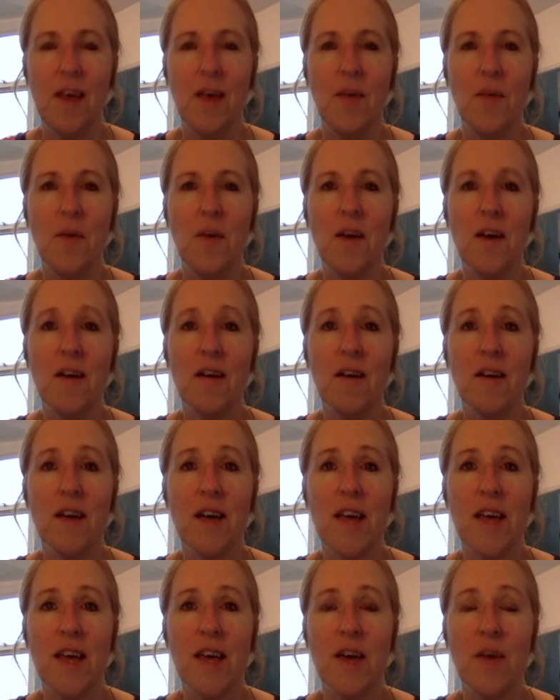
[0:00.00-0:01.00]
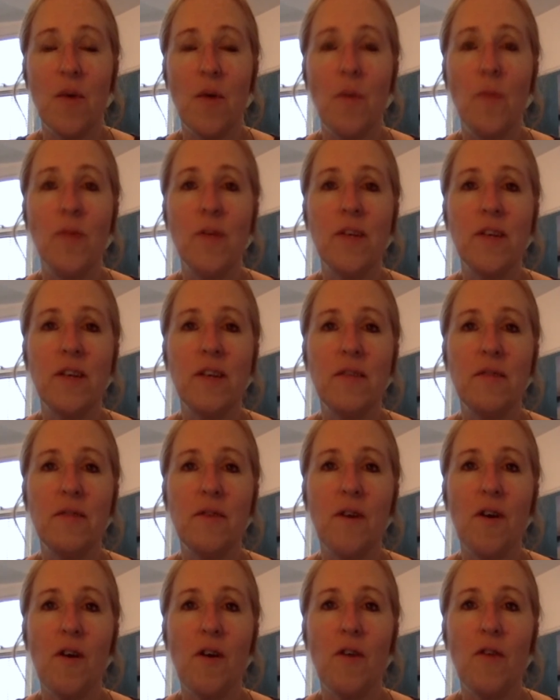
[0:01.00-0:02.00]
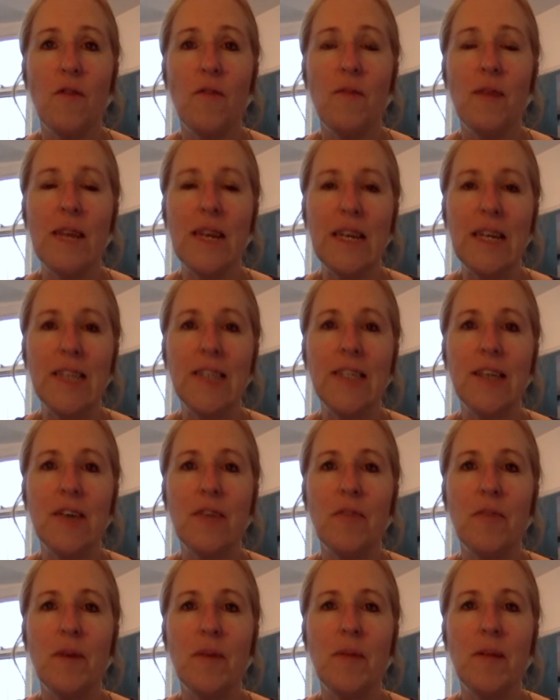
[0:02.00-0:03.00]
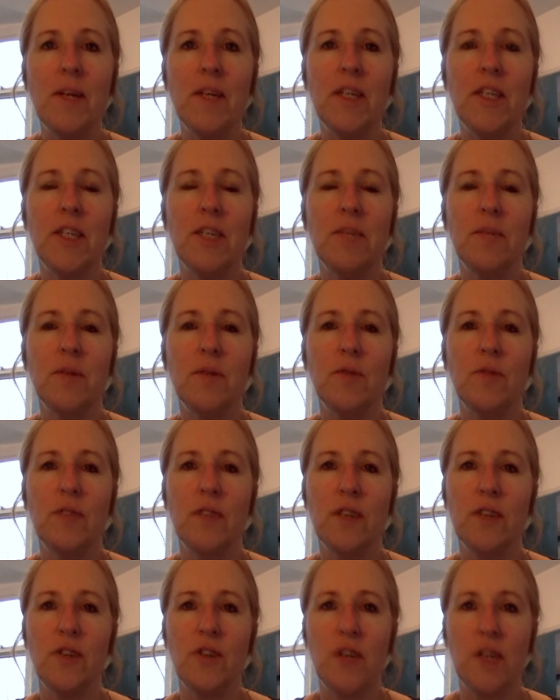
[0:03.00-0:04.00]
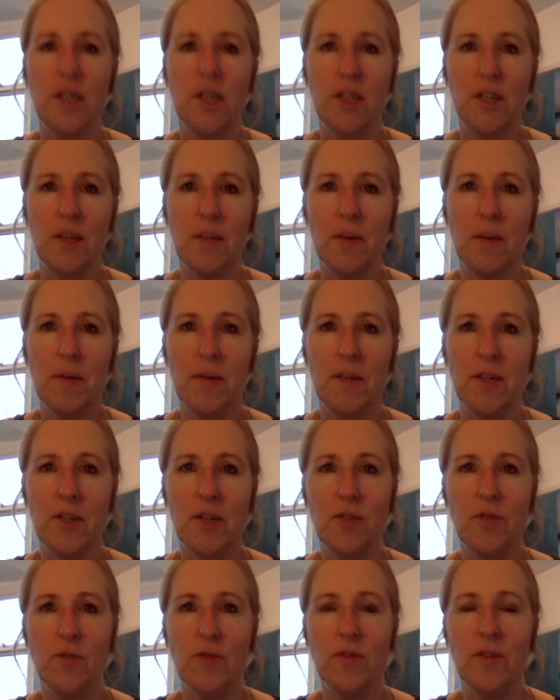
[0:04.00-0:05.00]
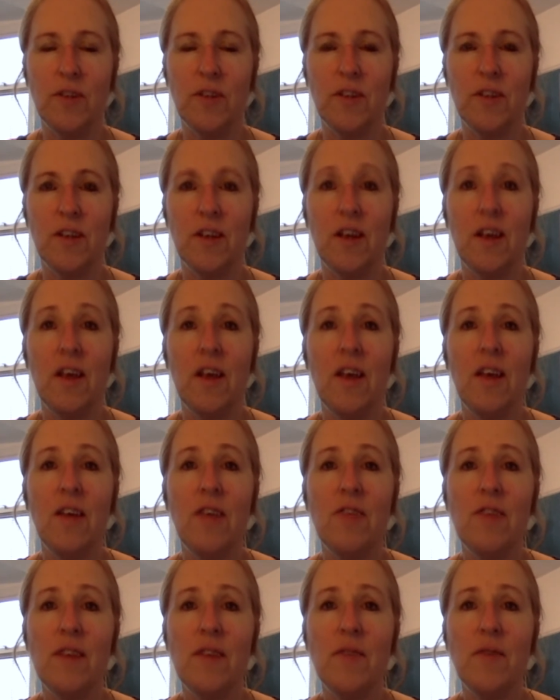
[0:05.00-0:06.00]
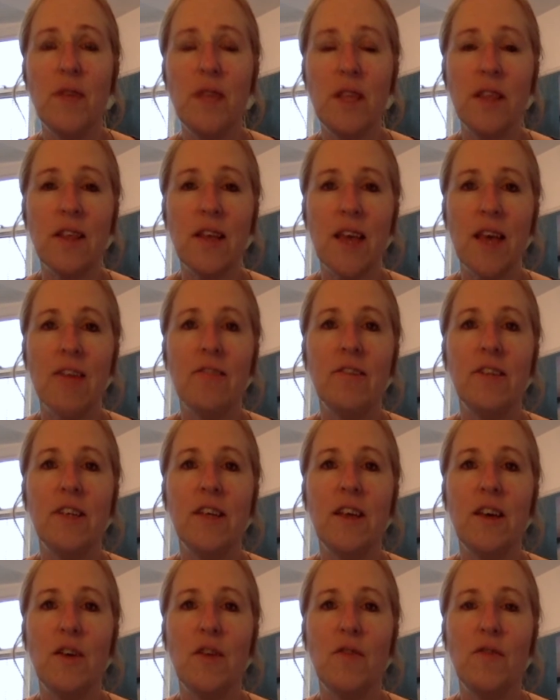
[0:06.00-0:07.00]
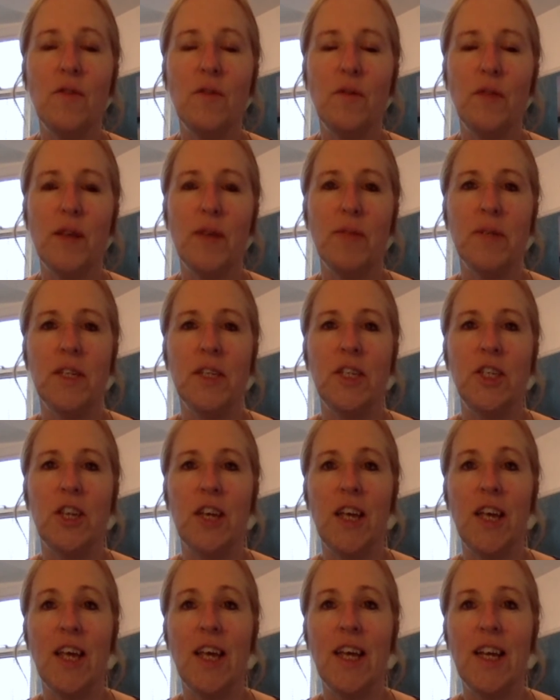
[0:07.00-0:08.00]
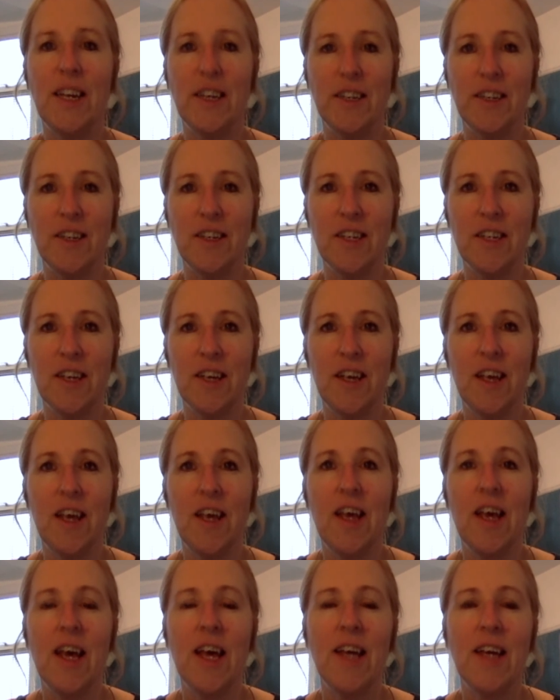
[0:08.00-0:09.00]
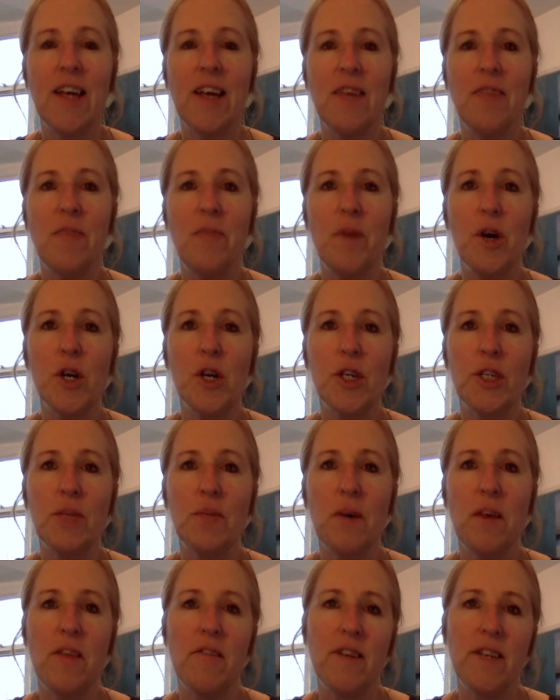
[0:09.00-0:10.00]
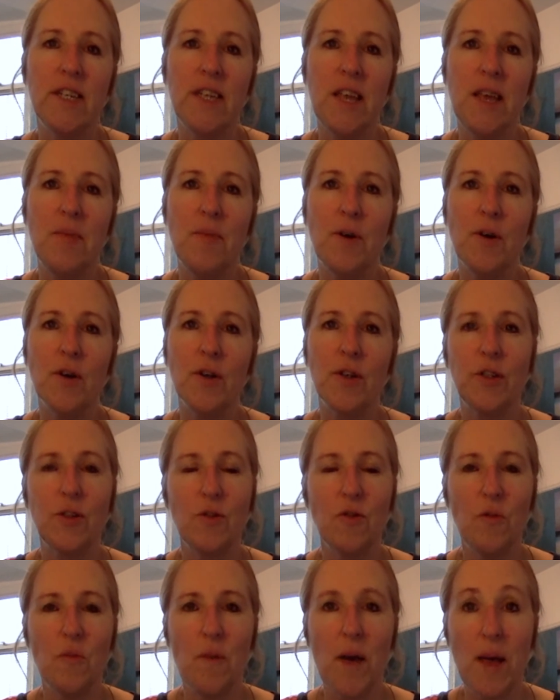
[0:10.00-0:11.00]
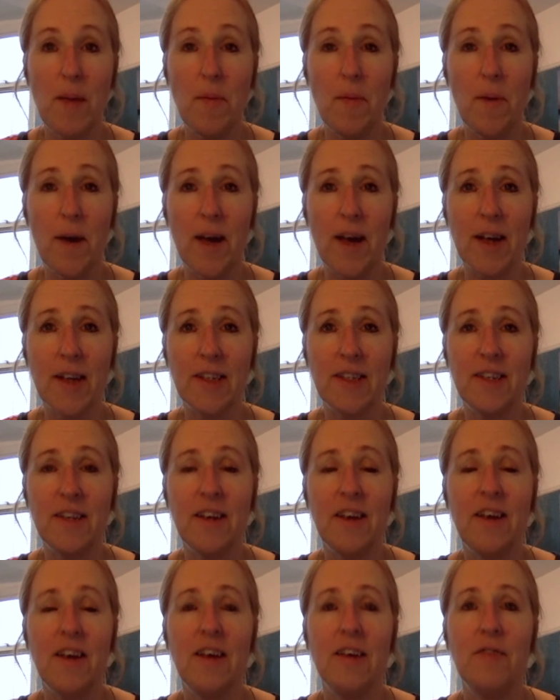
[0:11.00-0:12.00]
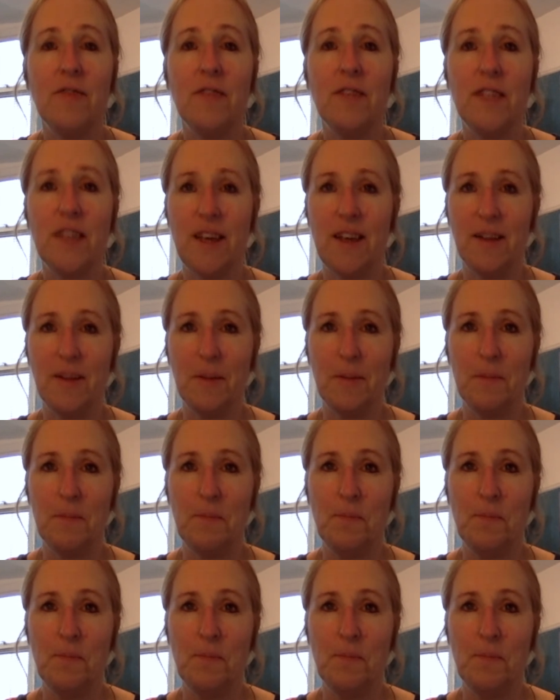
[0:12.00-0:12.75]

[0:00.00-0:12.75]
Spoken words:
We are a cooperative of mainly self-published but also traditionally published authors who live within the county of Northamptonshire, England, and have books, whether it's ebooks or paperbacks, for sale.